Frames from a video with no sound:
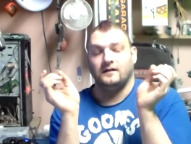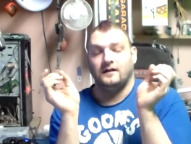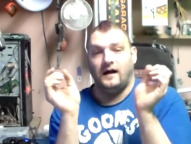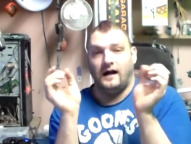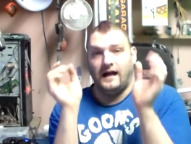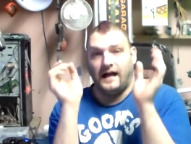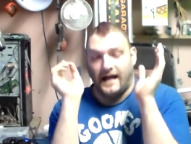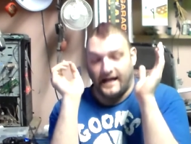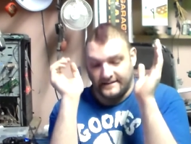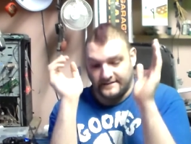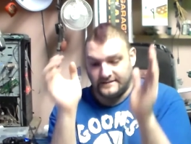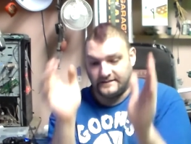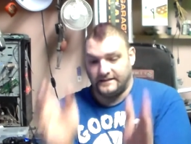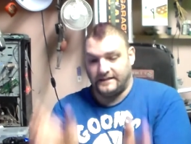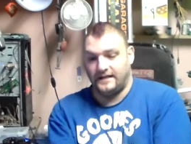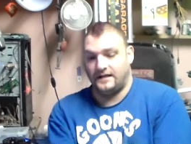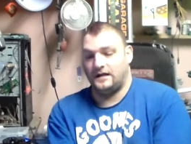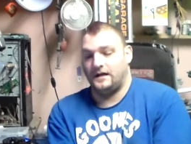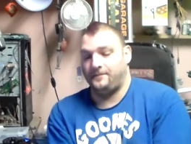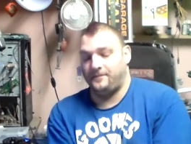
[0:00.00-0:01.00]
I had to
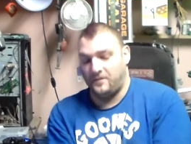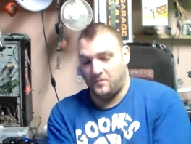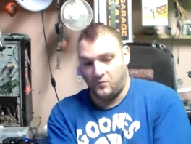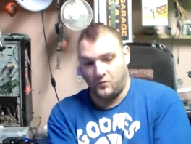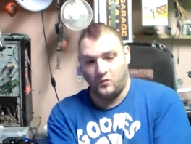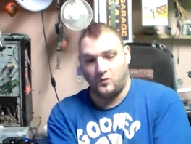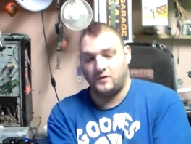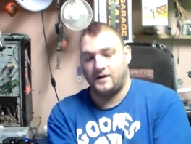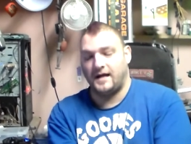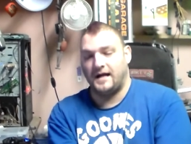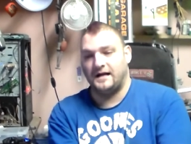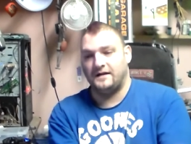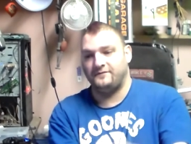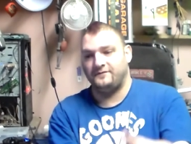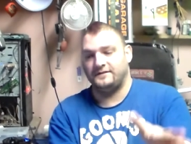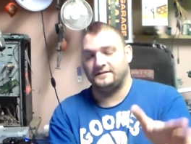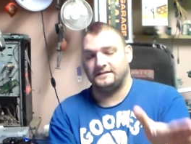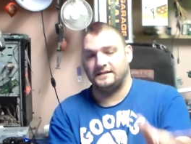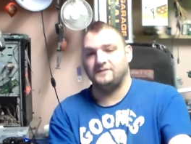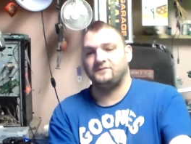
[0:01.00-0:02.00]
get up and walk out of
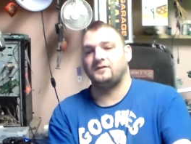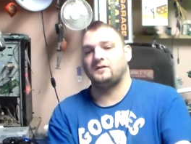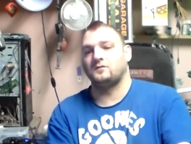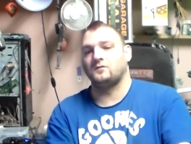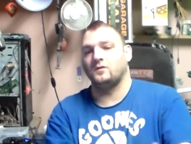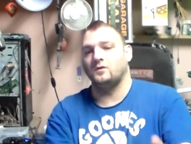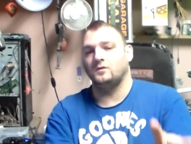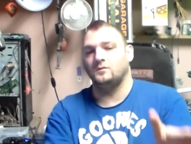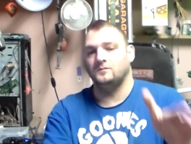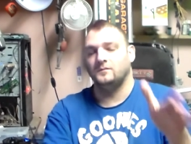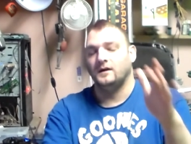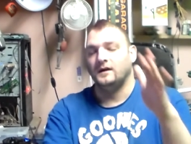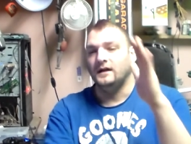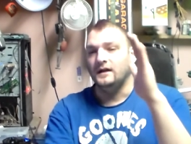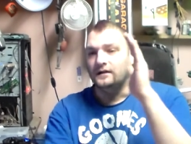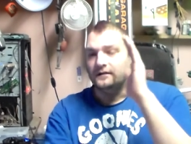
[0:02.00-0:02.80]
his living room